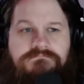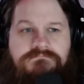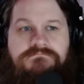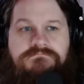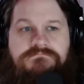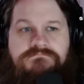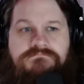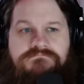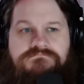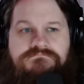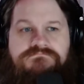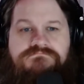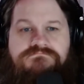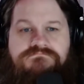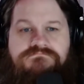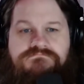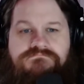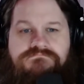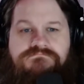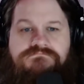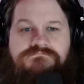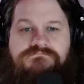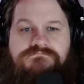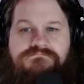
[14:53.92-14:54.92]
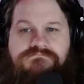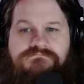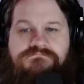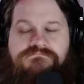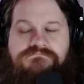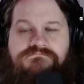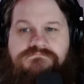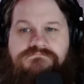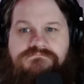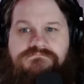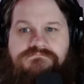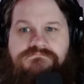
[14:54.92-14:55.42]

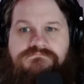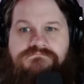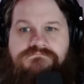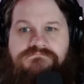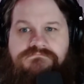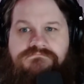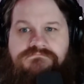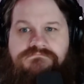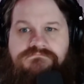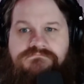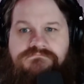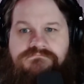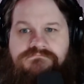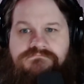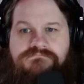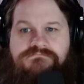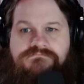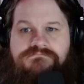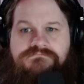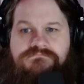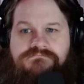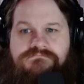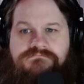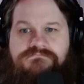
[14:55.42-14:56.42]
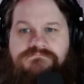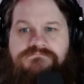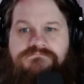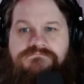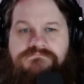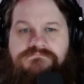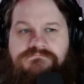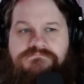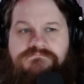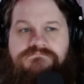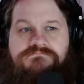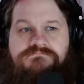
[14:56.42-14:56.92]

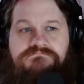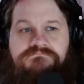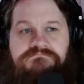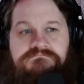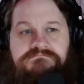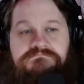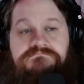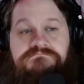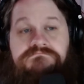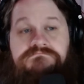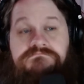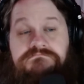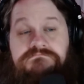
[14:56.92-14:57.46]
No words are spoken by the person on screen.